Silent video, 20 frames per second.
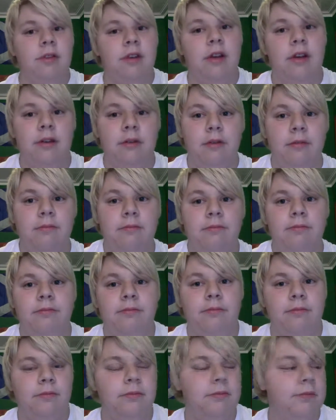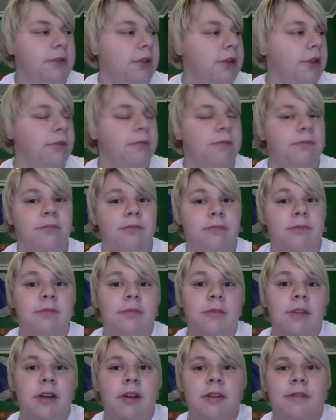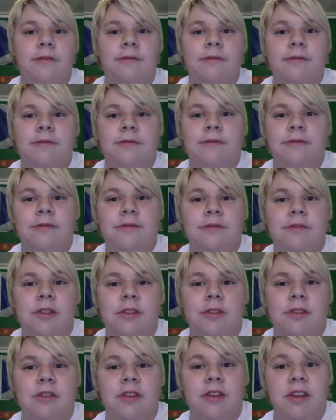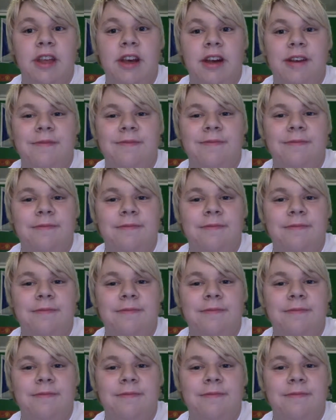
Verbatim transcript: Um, so yeah, I'll show you that.